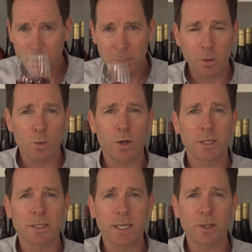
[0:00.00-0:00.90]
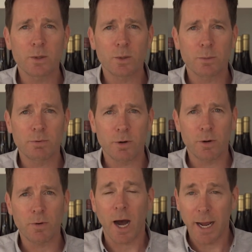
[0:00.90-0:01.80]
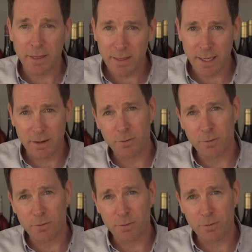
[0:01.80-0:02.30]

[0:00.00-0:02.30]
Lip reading: but it will continue to improve, I think,